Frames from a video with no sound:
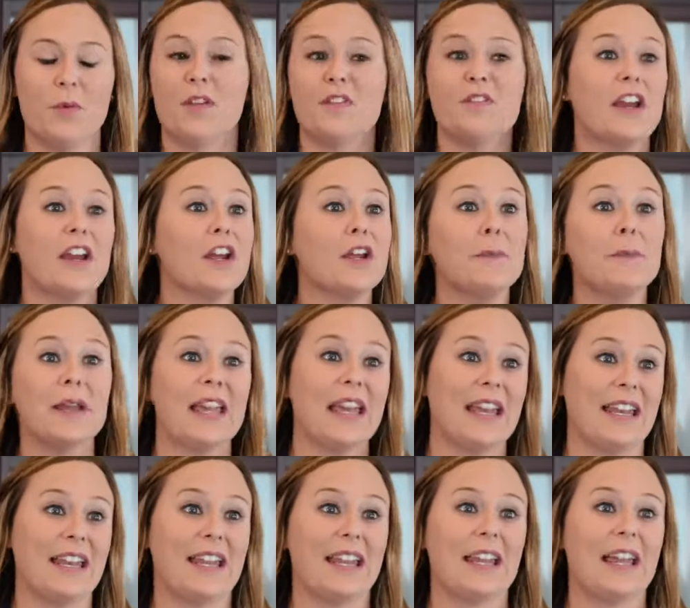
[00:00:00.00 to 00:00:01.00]
From the very
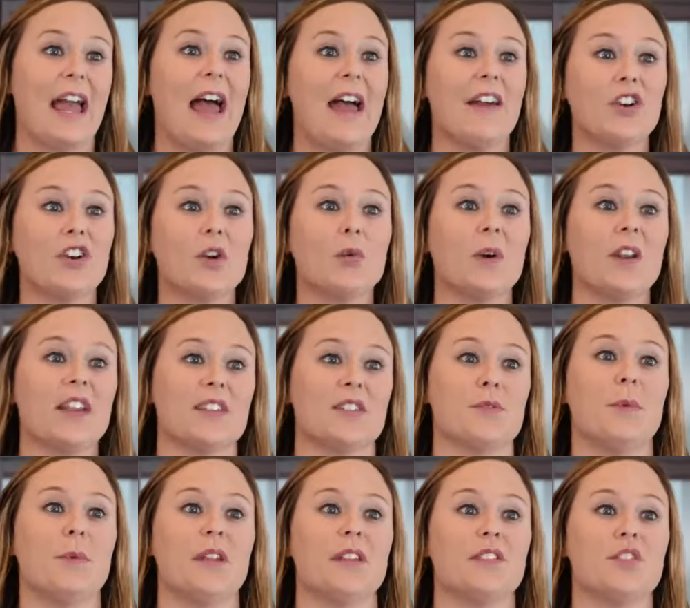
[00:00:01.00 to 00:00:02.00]
beginning, everyone has
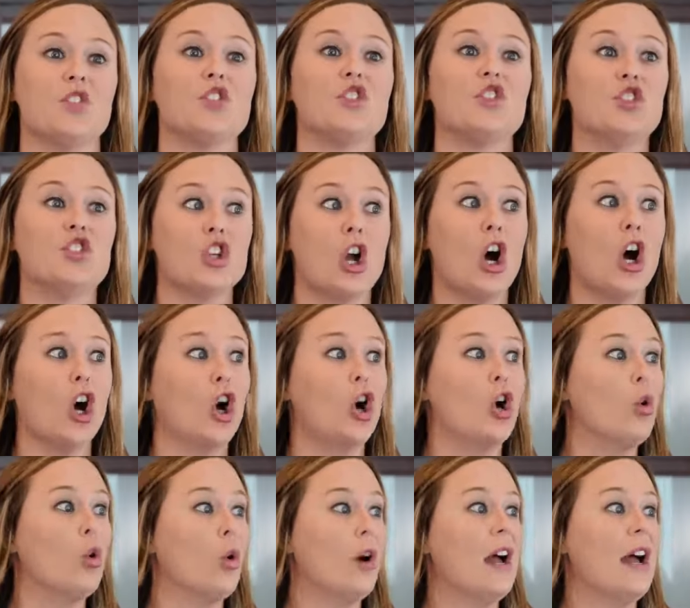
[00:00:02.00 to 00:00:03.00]
been
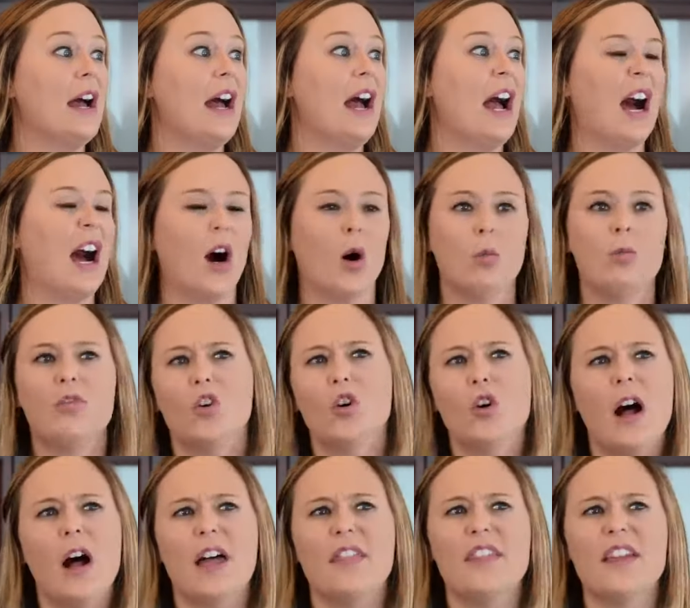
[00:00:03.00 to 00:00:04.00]
so
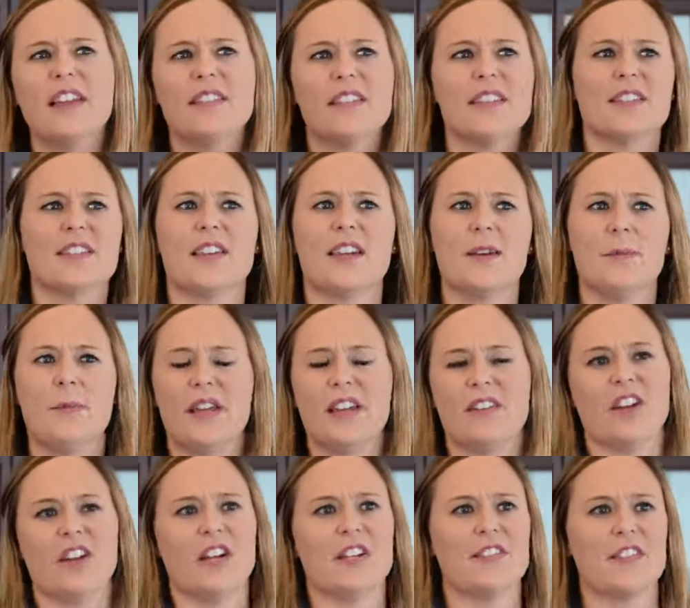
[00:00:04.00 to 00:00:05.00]
helpful. I think this can be
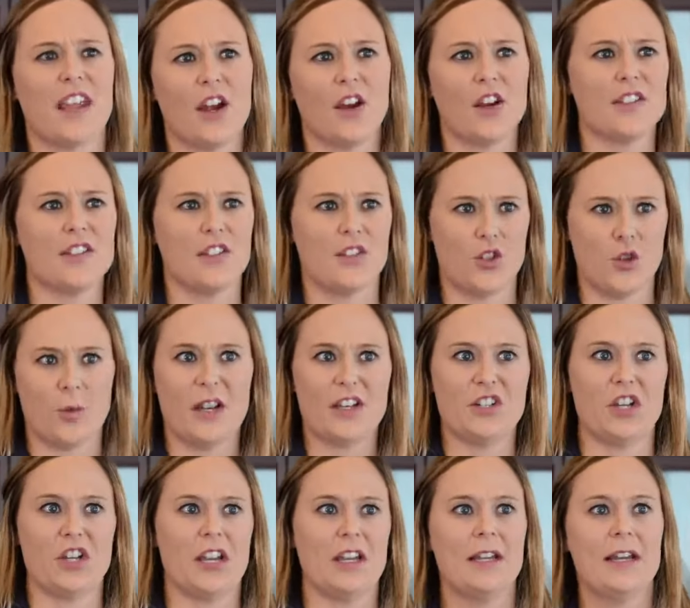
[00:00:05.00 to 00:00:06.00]
a very scary
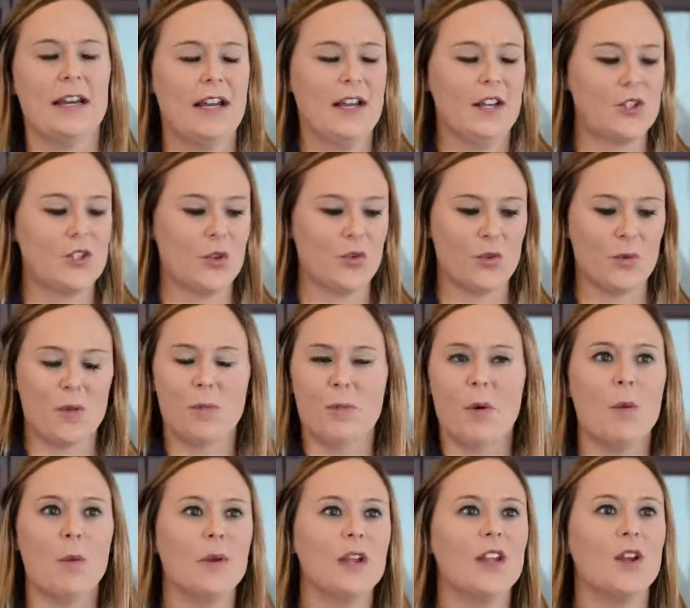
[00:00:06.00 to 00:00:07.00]
situation. So from the
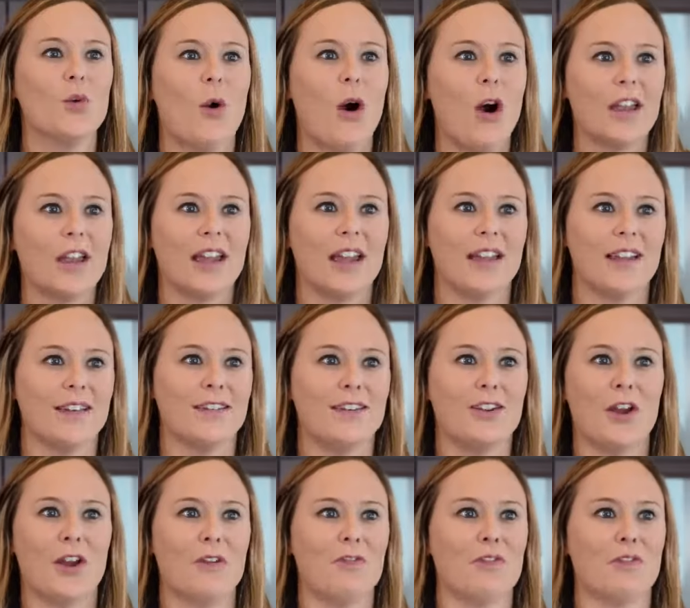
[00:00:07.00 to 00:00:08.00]
moment you walk in,
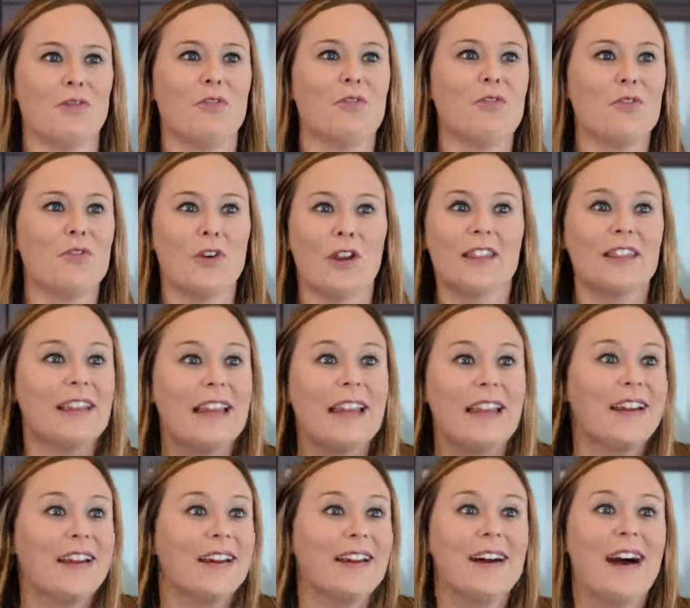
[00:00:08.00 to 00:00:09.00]
you have
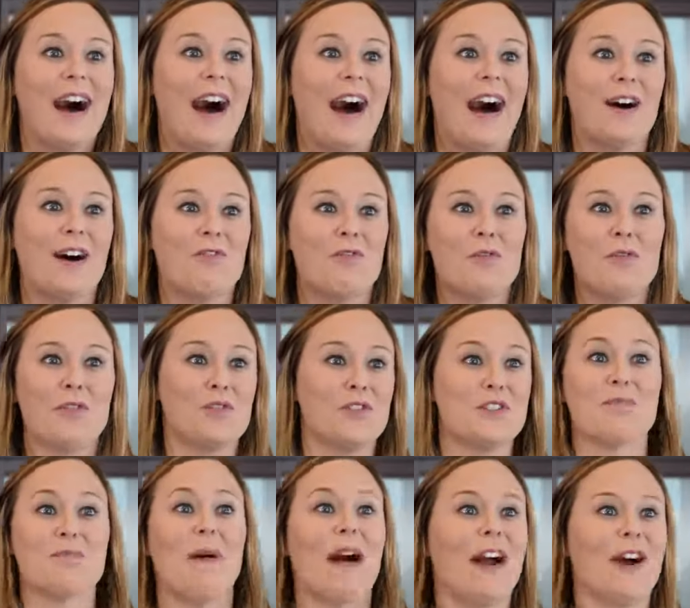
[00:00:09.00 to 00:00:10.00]
friendly um,
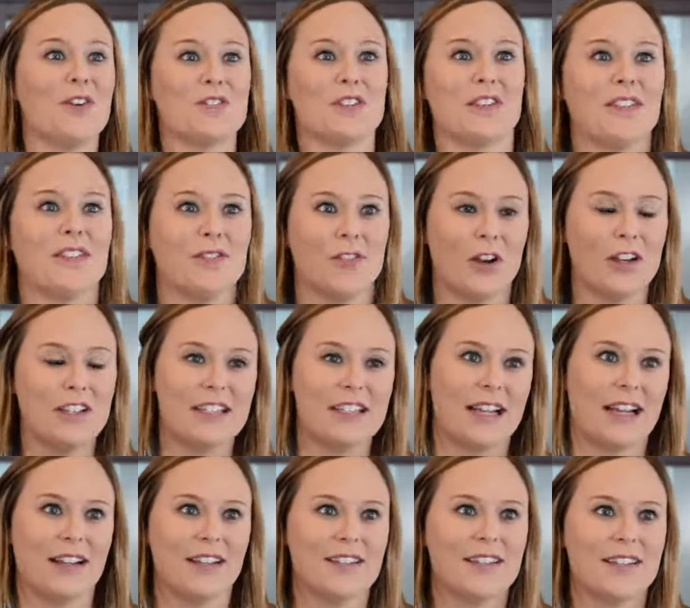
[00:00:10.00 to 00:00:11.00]
smiles at the front
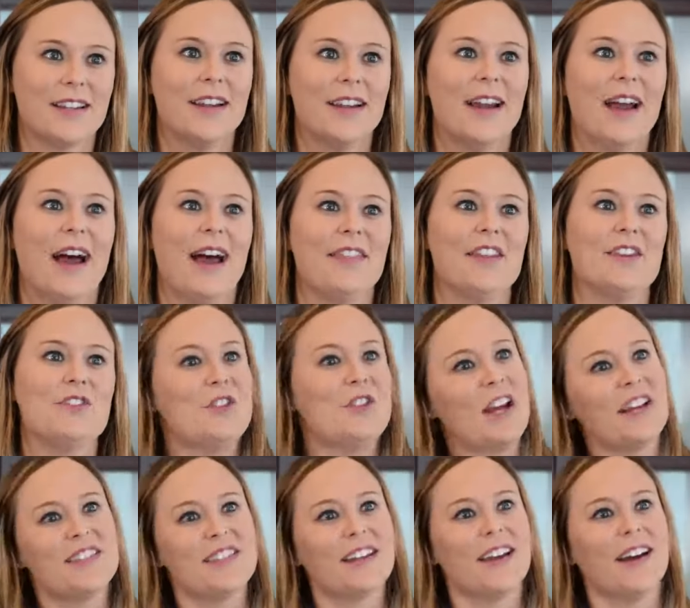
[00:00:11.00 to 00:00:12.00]
desk. And then
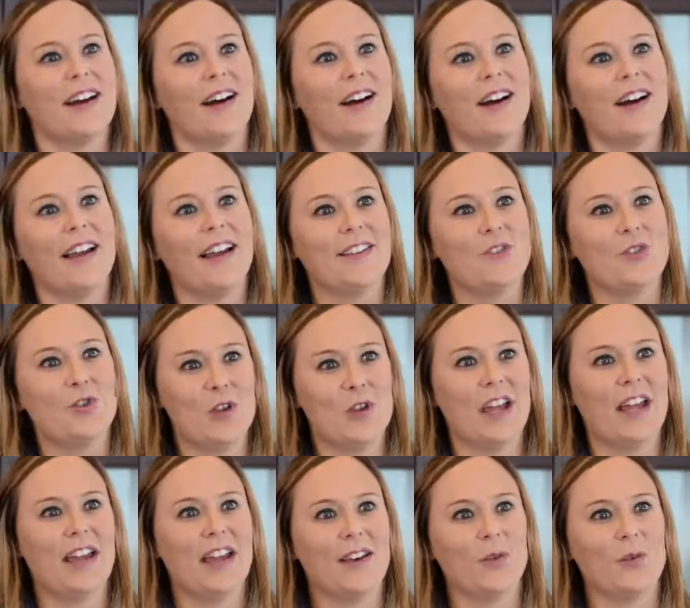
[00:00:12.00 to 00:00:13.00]
Jessica and
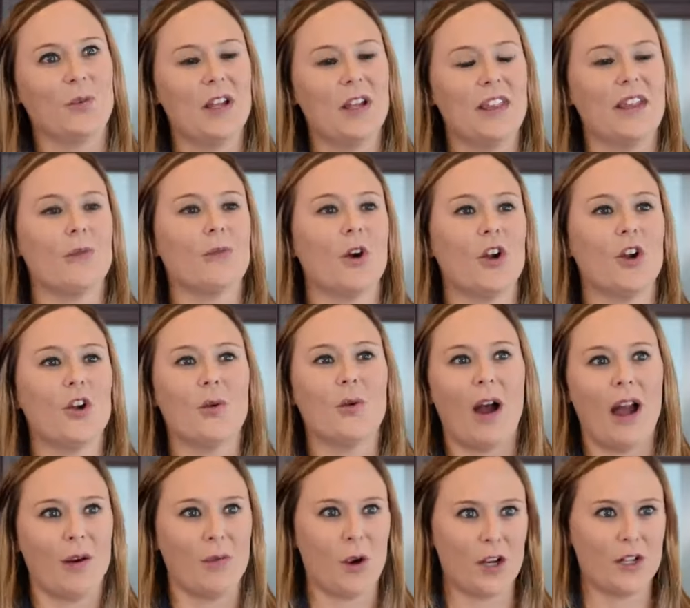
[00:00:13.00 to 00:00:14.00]
Jen really were who
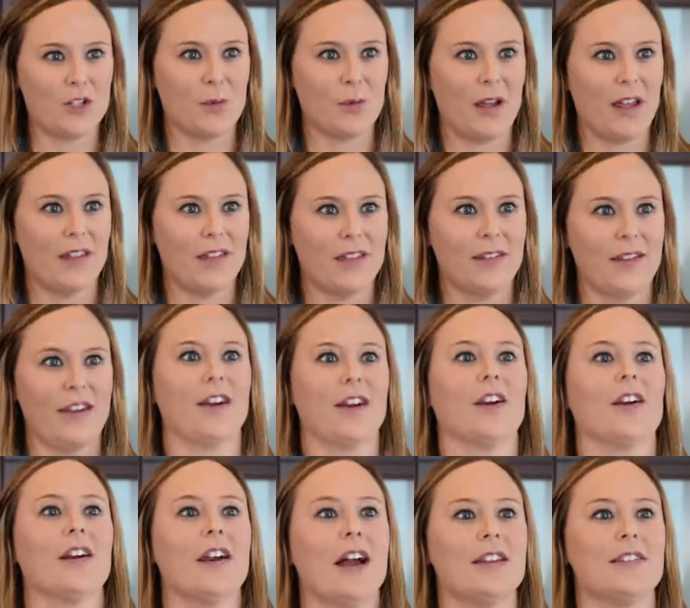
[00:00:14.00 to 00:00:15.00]
I worked with
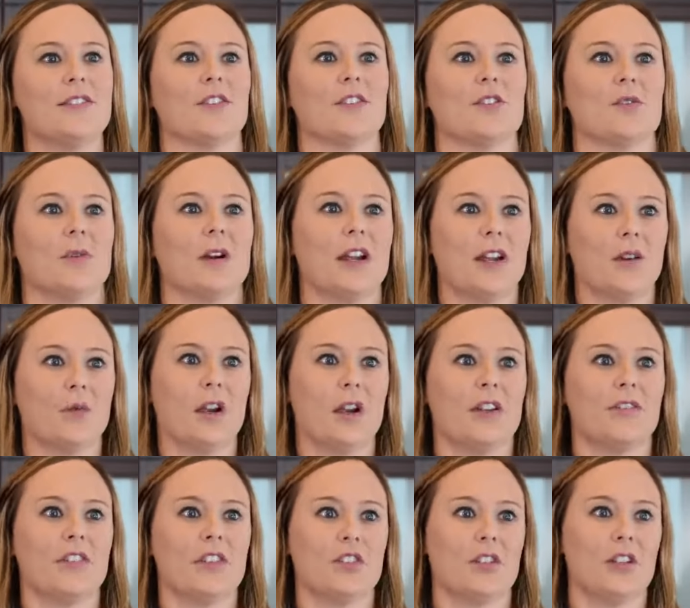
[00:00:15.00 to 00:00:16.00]
here at Dr. Waring and
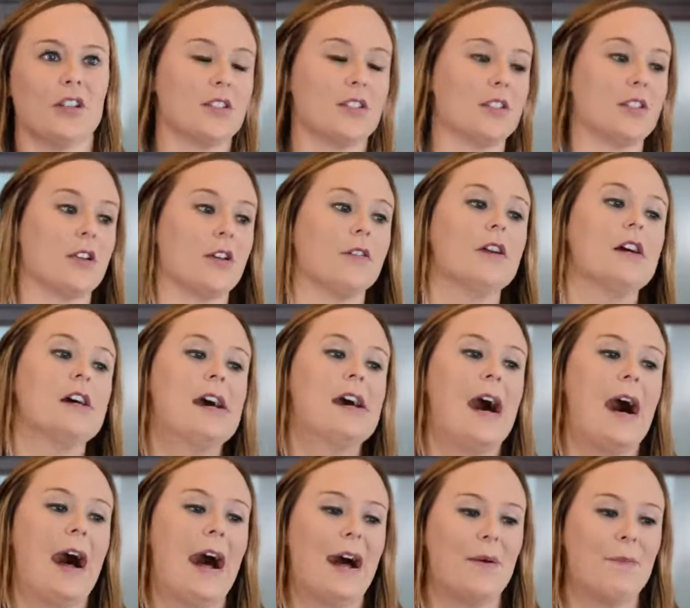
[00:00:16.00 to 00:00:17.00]
Waring Vision Institute.
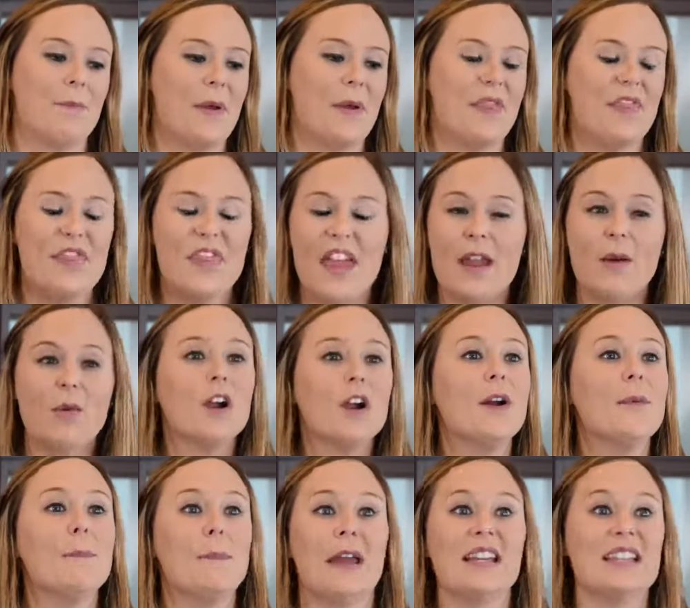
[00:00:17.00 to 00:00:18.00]
Um, but they were
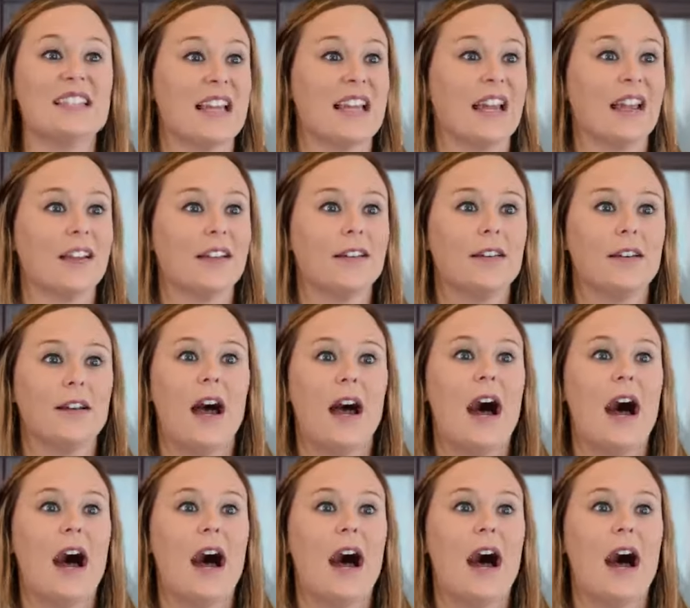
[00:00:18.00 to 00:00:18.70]
amazing.